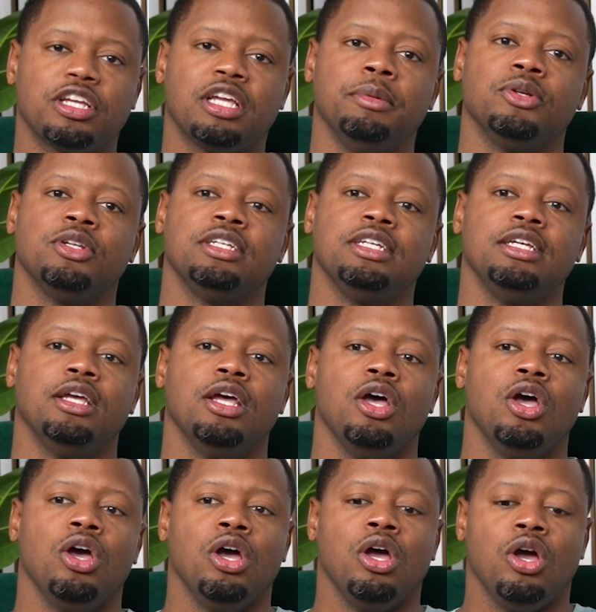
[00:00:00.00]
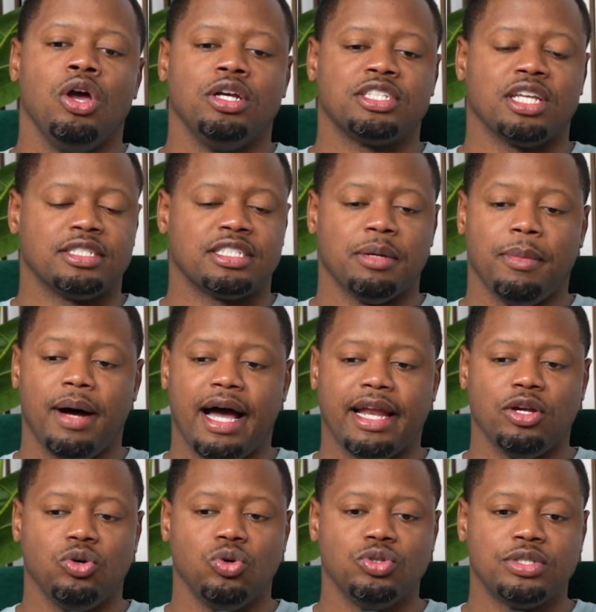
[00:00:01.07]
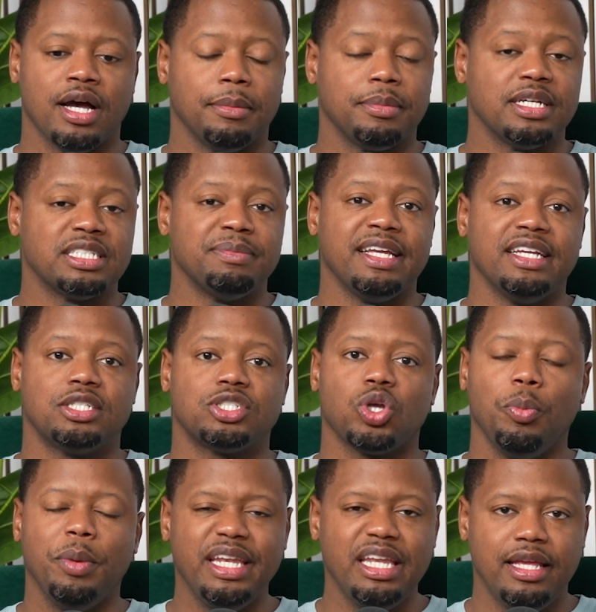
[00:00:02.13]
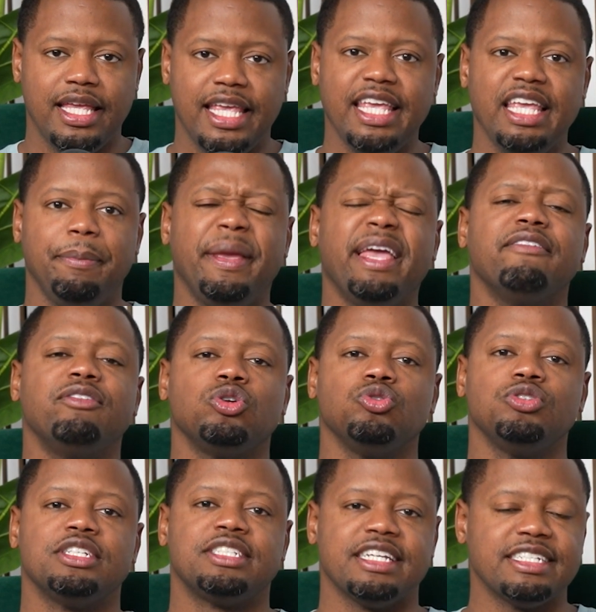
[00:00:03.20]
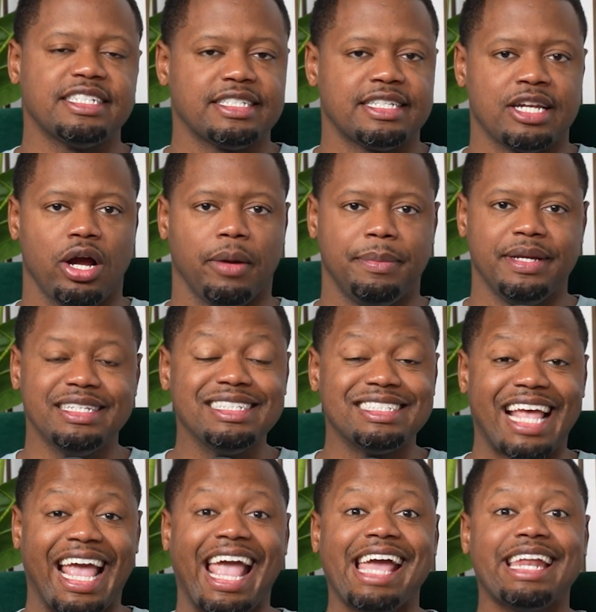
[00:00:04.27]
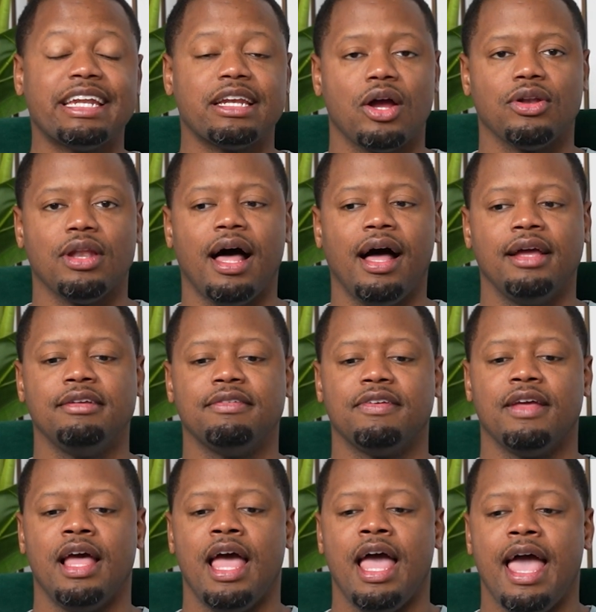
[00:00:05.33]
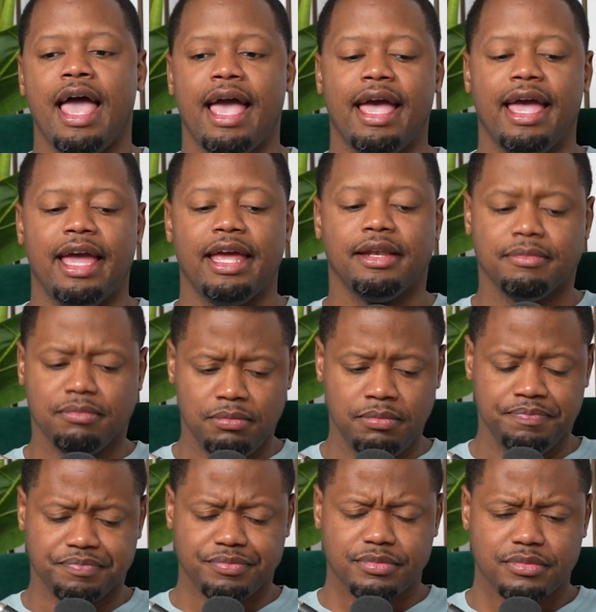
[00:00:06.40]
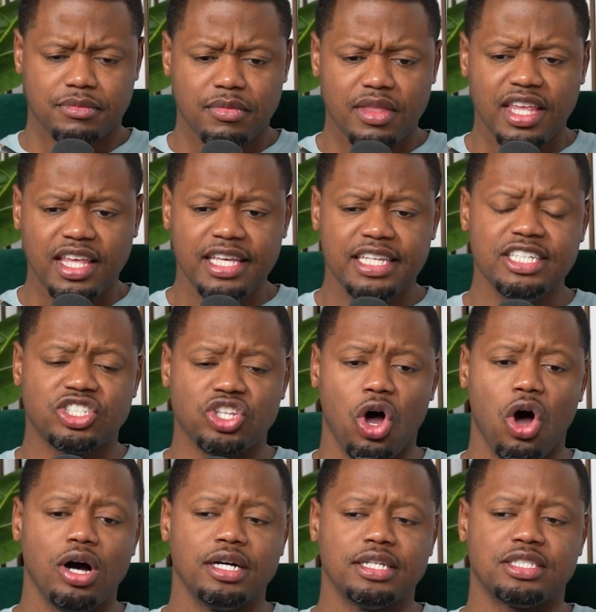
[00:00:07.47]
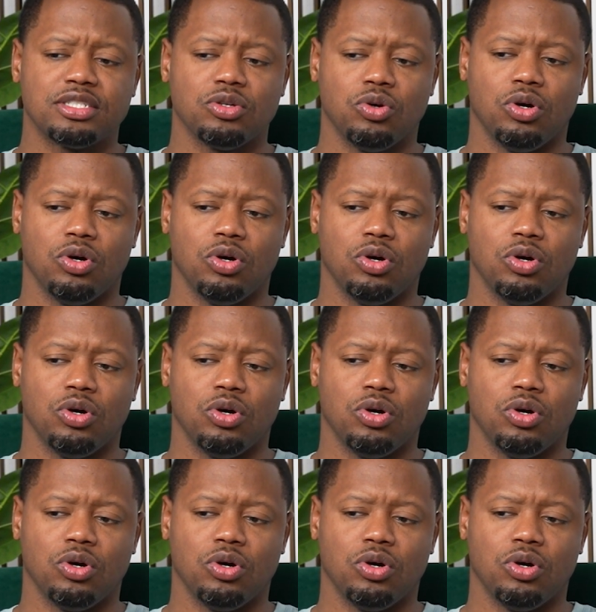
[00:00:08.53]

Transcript: community, somebody who's helped us make so many key pivotal decisions in our business and in our life. And he saw us